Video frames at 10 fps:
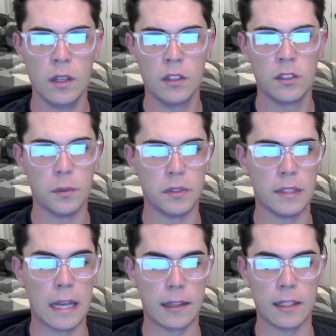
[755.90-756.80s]
So we see
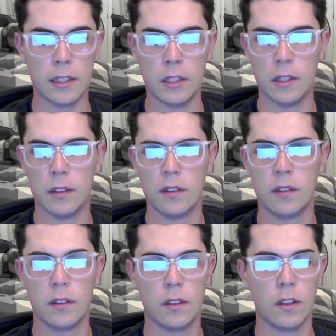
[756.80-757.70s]
that the
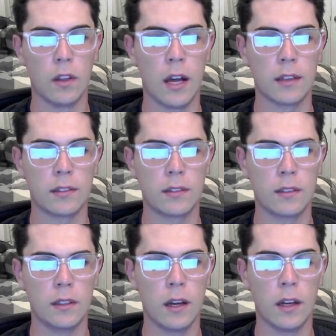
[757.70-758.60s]
loss
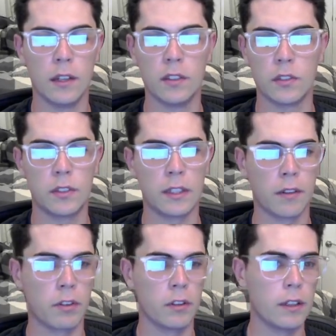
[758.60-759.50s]
is
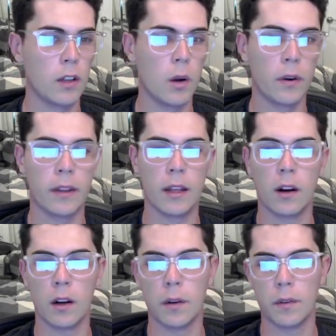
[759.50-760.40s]
significantly lower than
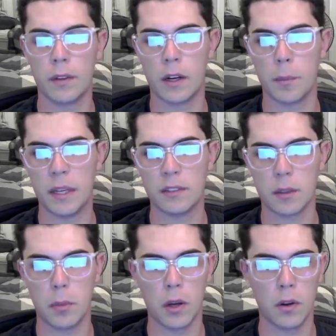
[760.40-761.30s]
our
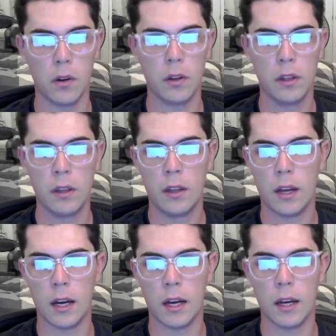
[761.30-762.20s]
basic model,
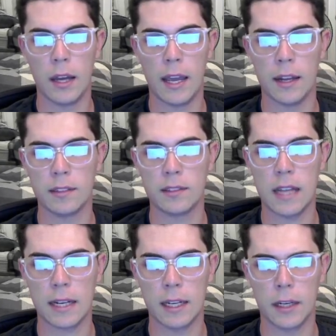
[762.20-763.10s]
and it's
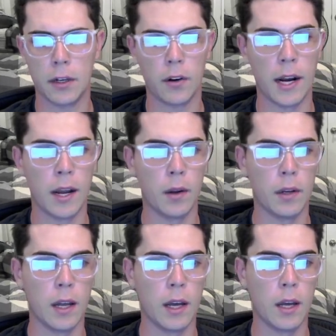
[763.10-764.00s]
stagnated
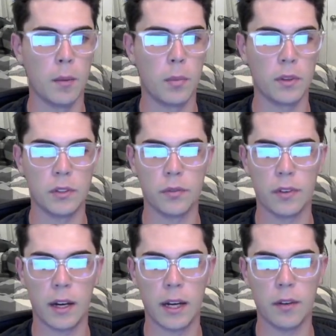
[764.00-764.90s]
around
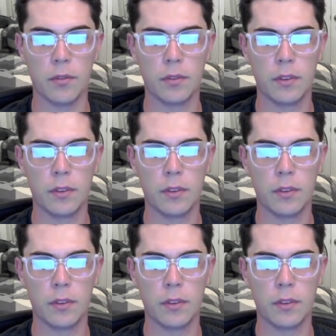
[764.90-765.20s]
0.25.